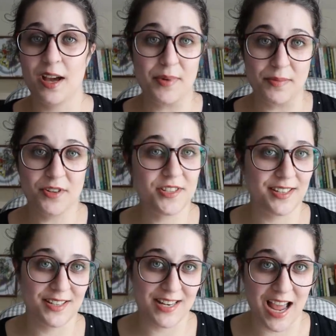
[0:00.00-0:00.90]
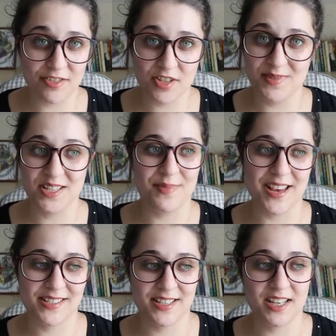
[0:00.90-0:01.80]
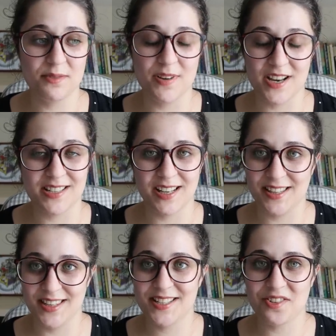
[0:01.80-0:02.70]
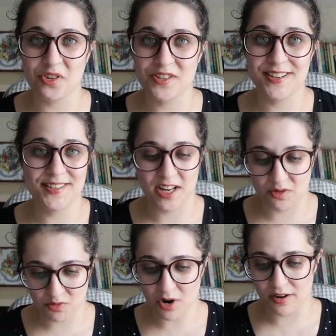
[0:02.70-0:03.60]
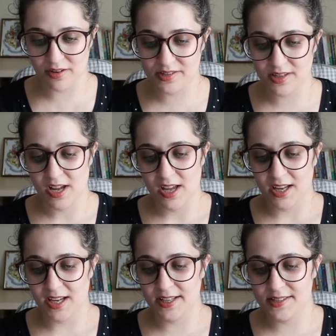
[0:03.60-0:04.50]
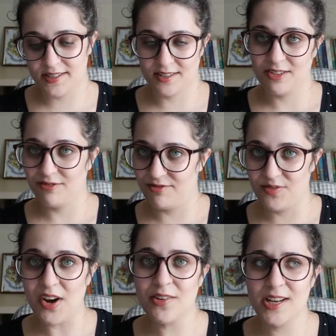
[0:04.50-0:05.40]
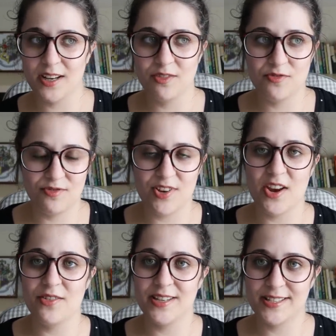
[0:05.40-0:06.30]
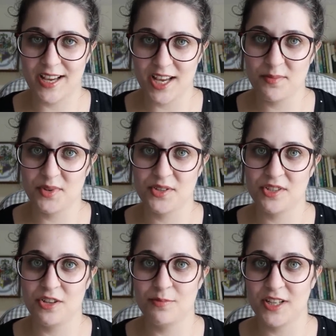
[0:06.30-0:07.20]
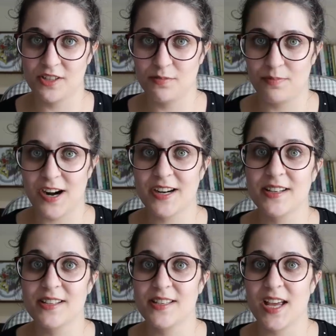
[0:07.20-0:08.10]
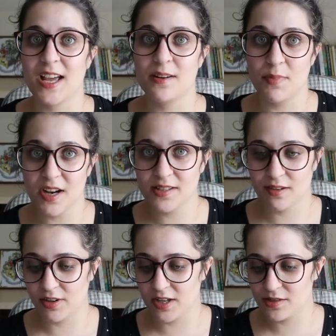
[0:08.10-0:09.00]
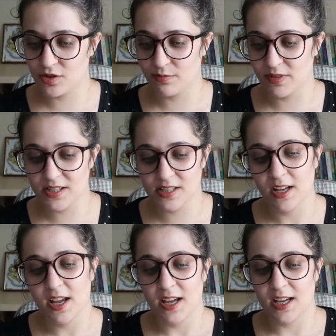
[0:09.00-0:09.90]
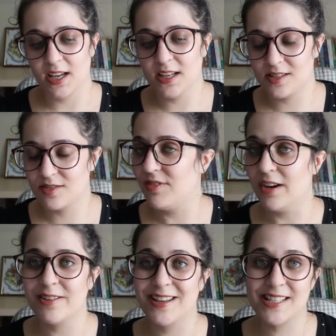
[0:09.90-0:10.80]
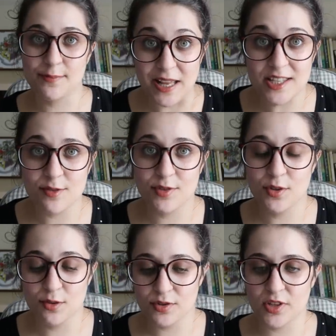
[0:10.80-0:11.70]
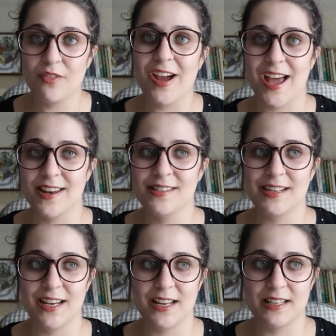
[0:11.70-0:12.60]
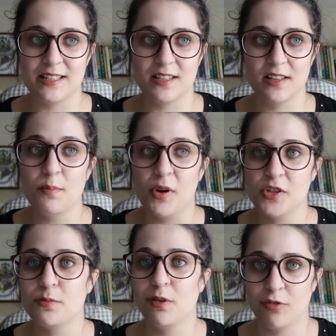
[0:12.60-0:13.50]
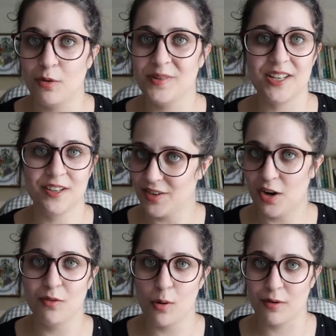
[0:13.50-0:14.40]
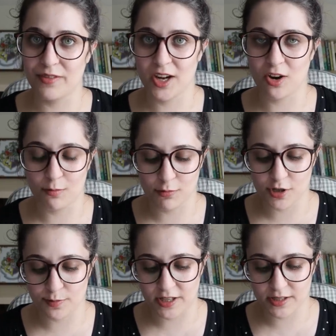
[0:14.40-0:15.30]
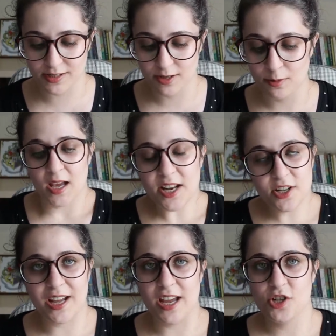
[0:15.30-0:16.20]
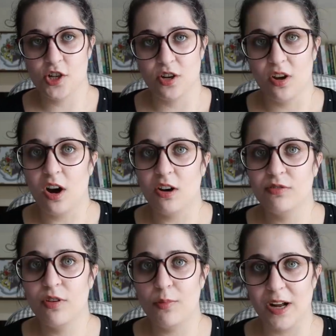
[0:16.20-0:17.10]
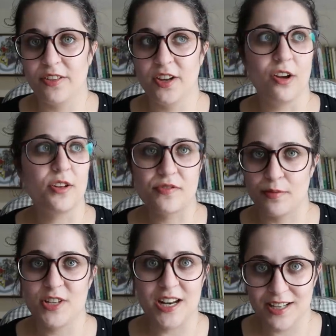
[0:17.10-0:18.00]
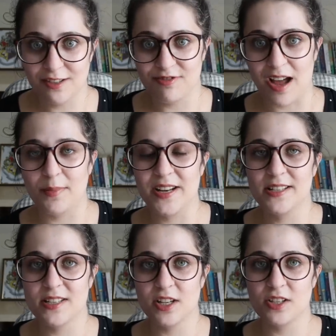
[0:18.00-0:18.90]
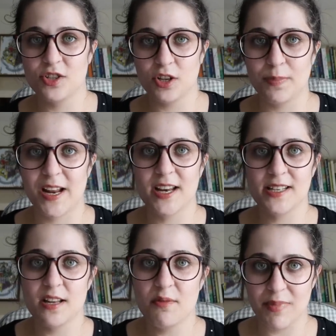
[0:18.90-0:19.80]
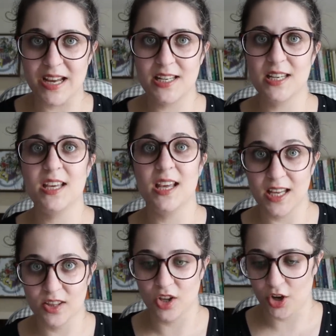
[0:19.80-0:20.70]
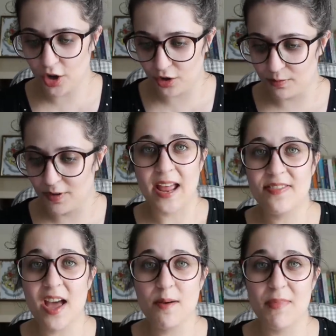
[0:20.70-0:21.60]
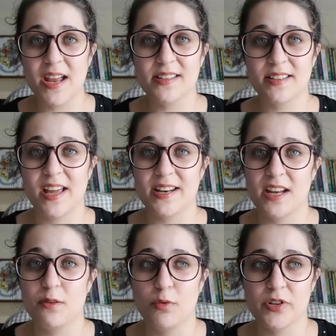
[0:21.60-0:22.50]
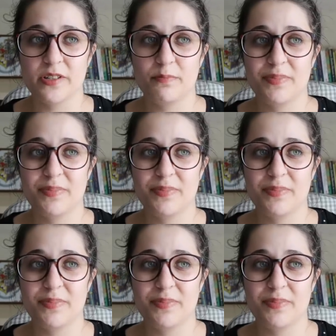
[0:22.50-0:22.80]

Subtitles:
I mean, music doesn't have to be domestic, but in this context it was. It's very, very time-consuming to practice and master an instrument. It's very expensive to do so, and it's the most performative of all of the accomplishments. Education of wealthy girls from genteel families took place mainly in the home, and that meant that it was